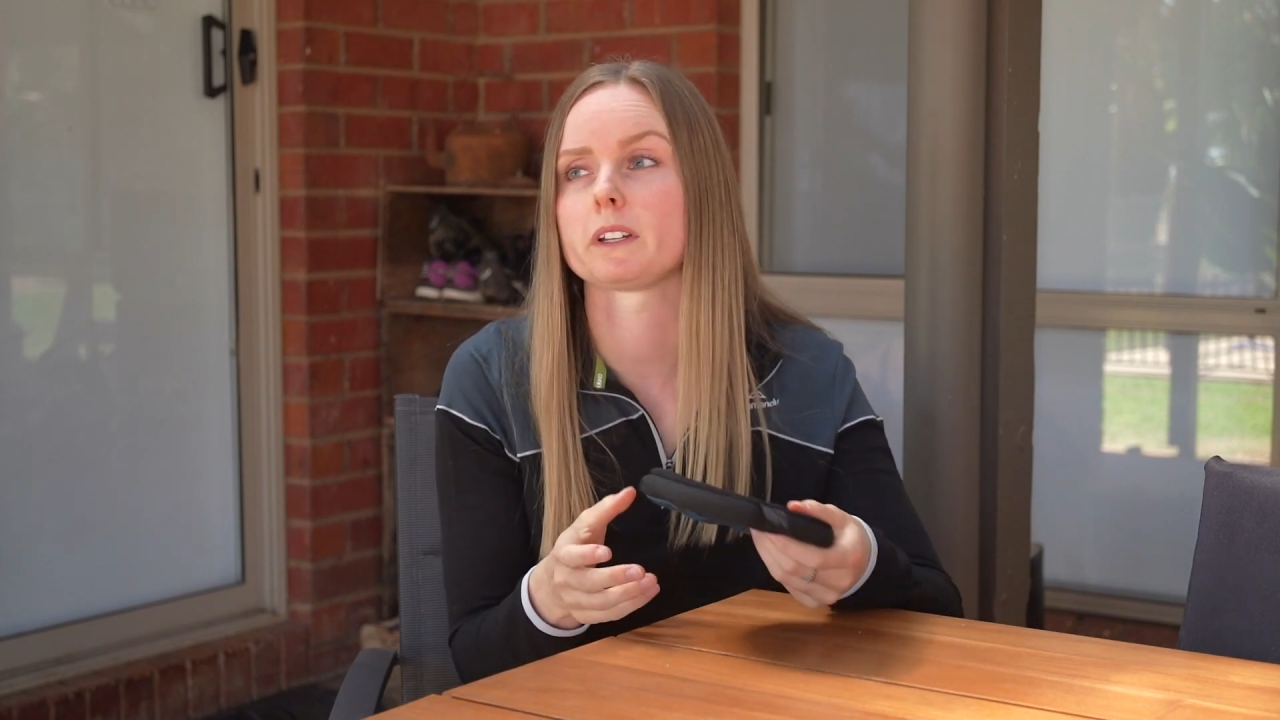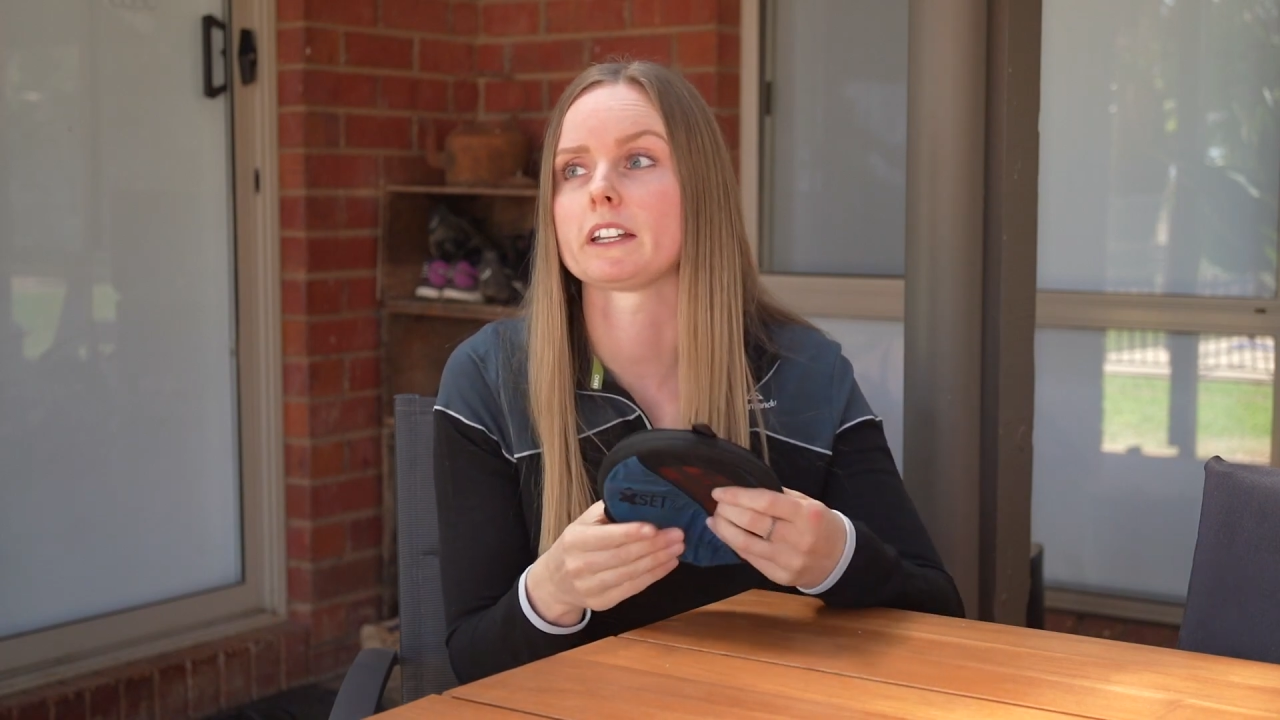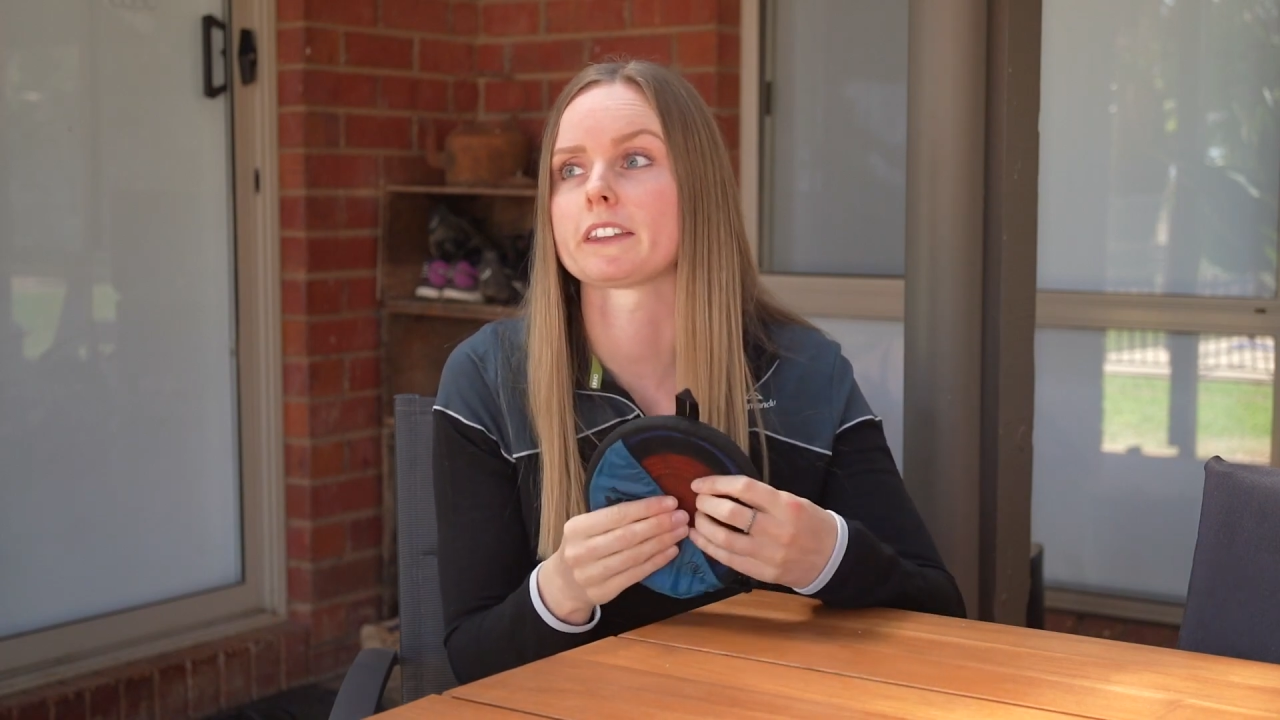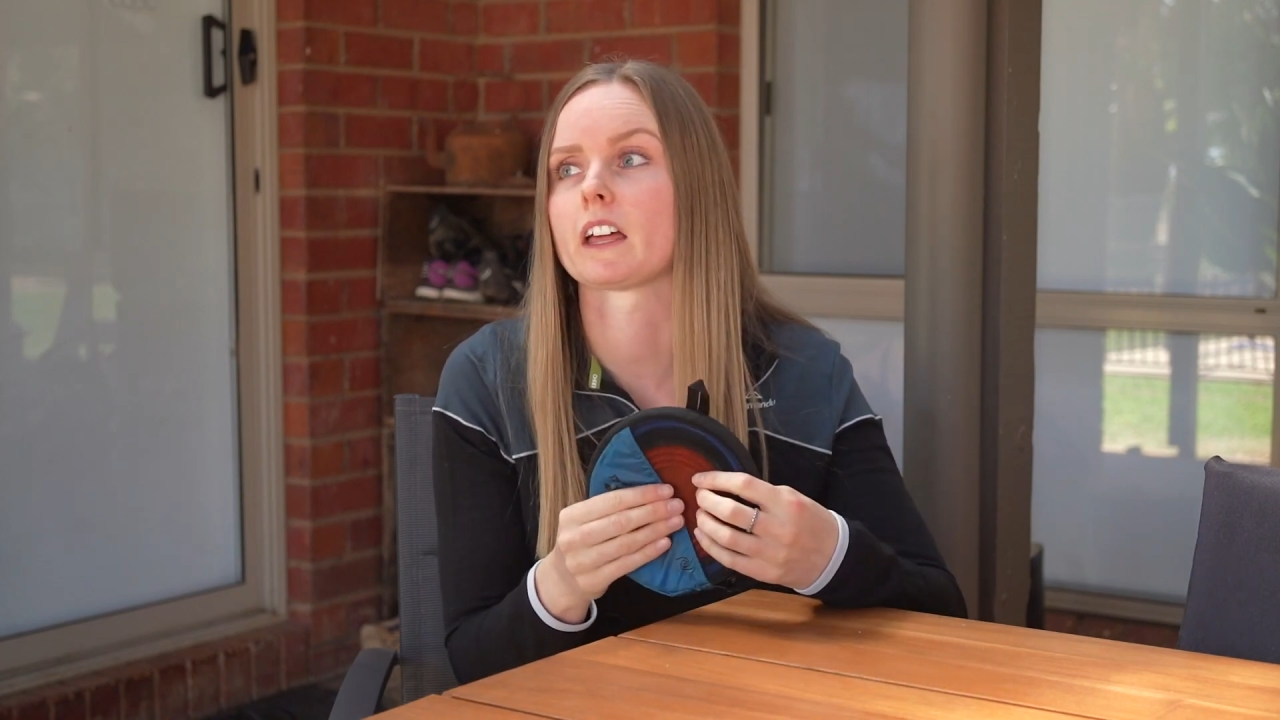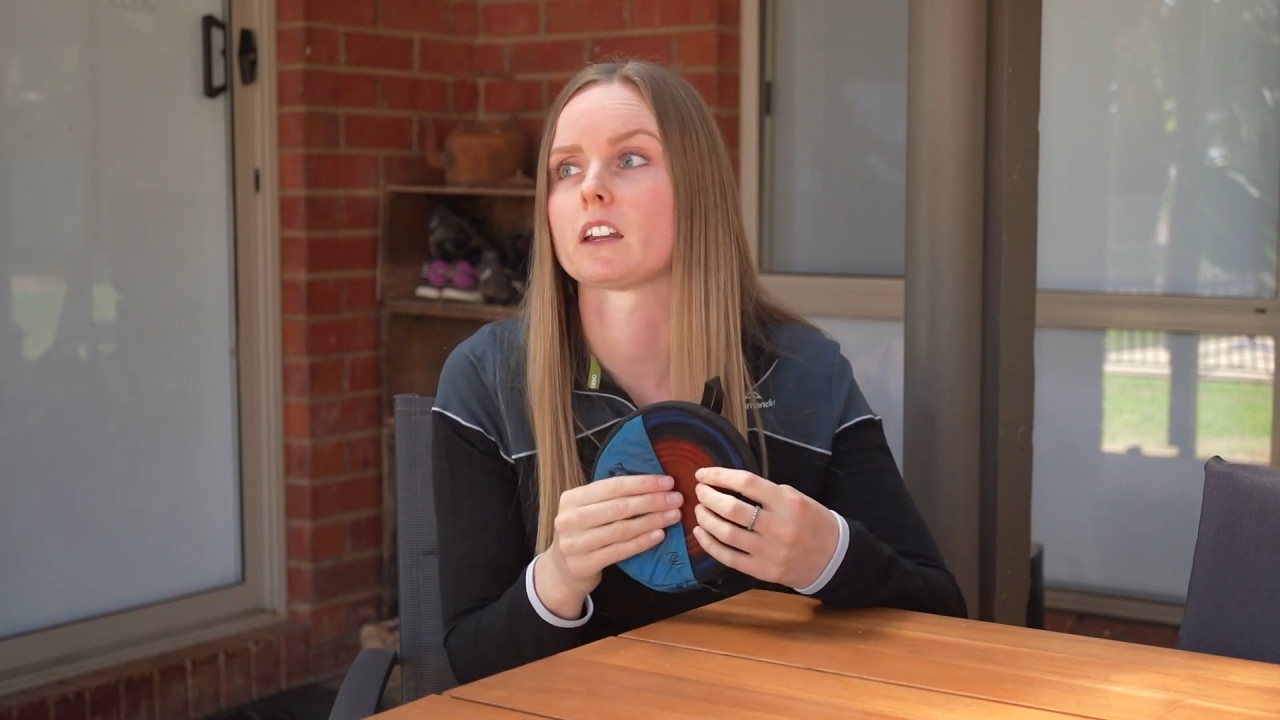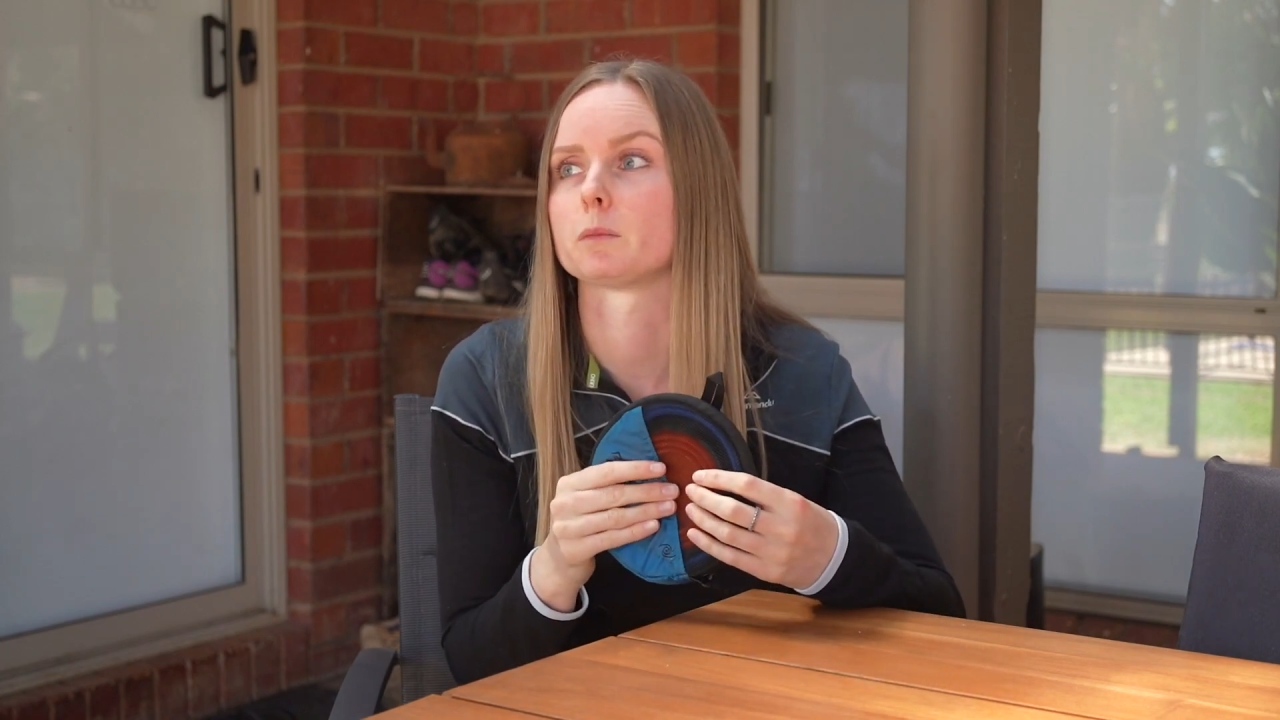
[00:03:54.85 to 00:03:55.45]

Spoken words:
like that,